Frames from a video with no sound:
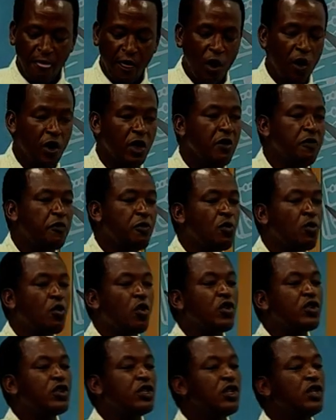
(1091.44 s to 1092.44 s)
If you
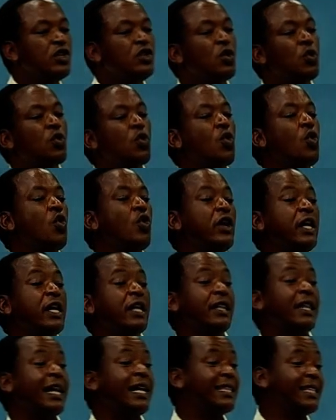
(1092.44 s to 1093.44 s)
continue
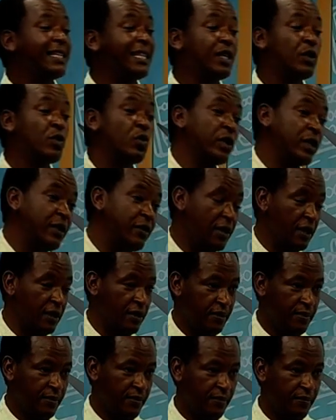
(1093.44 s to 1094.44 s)
cooling that liquid,
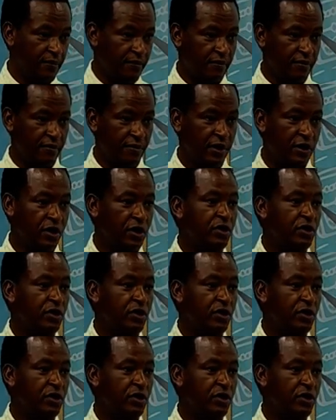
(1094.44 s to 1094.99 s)
it